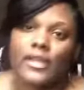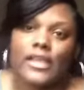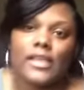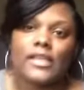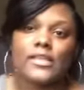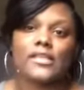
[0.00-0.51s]

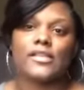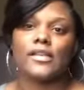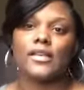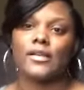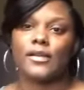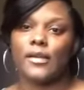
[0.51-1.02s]
He is
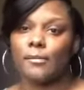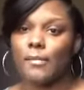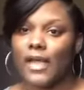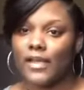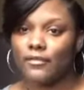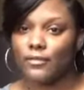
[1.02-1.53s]

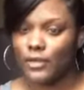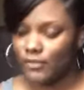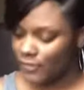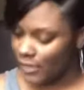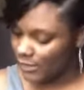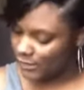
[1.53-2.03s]
back and
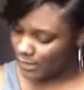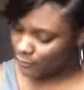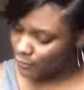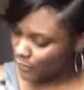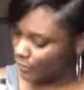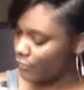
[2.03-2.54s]
forth nonstop.
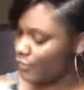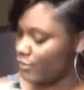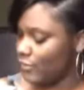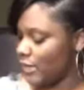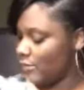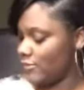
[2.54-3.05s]
What are you
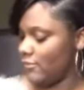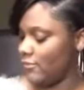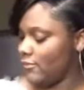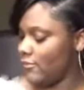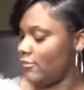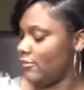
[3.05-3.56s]
doing?
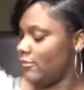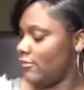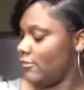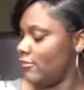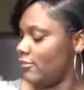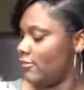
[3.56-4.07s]

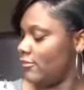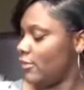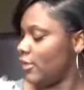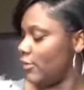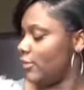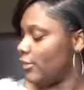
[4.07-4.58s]

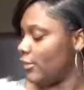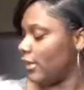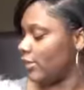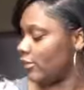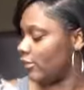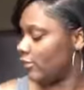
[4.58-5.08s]
What are you
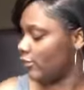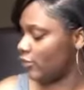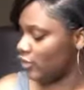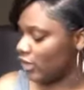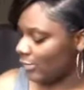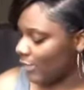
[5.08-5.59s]
doing?
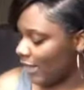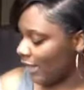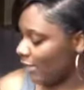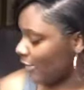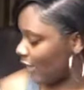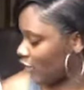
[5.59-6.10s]
You're just back
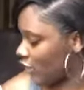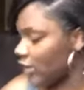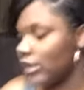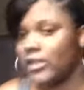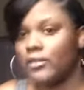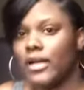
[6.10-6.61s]
in the back
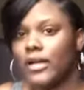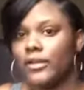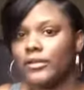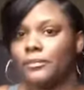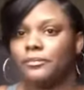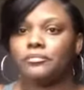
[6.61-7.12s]
jingling
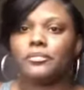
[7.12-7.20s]
around.